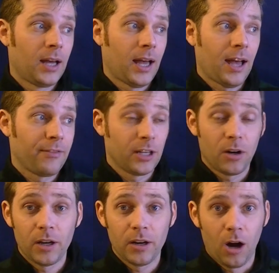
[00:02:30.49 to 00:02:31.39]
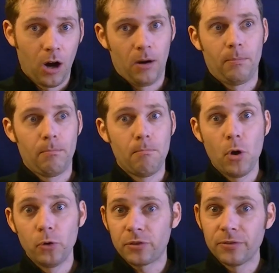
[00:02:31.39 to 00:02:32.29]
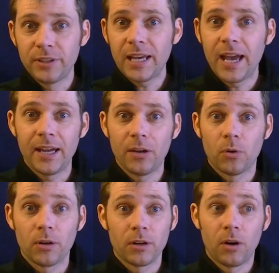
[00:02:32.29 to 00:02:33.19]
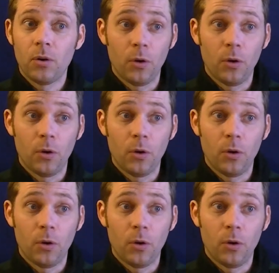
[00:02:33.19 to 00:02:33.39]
having it on most of a day or